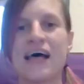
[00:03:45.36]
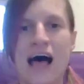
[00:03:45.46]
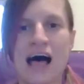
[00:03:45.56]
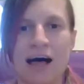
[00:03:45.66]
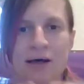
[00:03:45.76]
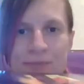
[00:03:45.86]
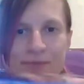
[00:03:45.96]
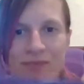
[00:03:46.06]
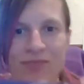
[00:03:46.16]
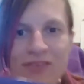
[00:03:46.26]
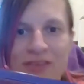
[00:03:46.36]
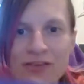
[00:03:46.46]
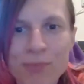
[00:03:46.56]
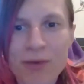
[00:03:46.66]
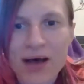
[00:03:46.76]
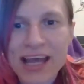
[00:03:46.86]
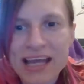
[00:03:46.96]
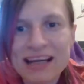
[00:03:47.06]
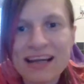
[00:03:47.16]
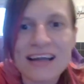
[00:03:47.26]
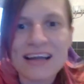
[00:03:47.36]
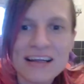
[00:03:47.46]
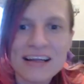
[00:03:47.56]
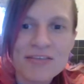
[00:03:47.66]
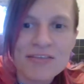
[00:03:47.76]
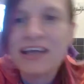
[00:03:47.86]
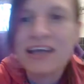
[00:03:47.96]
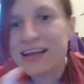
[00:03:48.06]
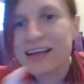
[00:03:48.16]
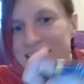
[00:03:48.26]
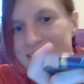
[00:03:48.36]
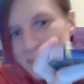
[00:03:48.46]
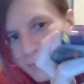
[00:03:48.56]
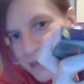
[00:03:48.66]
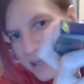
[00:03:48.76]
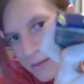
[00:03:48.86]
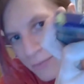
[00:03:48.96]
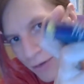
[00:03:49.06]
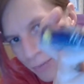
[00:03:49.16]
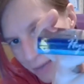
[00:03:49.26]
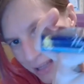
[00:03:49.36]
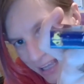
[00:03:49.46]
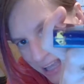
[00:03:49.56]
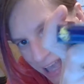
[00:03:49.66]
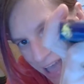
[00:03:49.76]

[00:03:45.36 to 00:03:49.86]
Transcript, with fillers: The spine, if I can zoom it in properly,